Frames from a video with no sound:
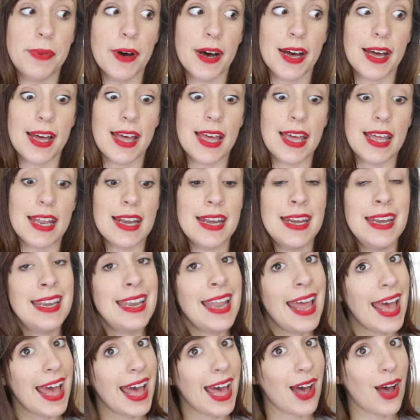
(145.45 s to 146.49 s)
But
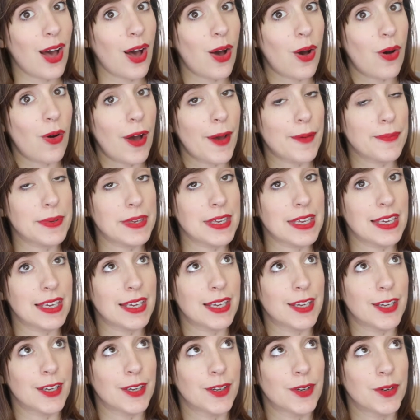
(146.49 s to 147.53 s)
now I'm
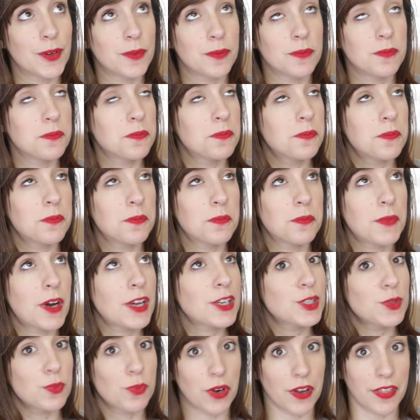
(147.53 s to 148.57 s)
peeing
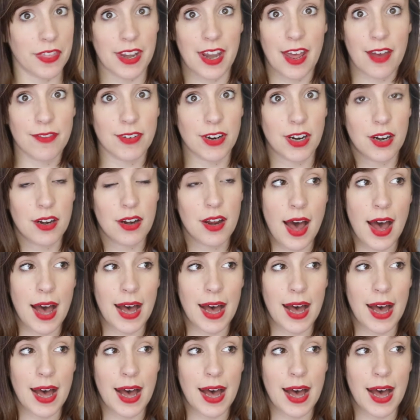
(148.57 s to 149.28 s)
much more than ever.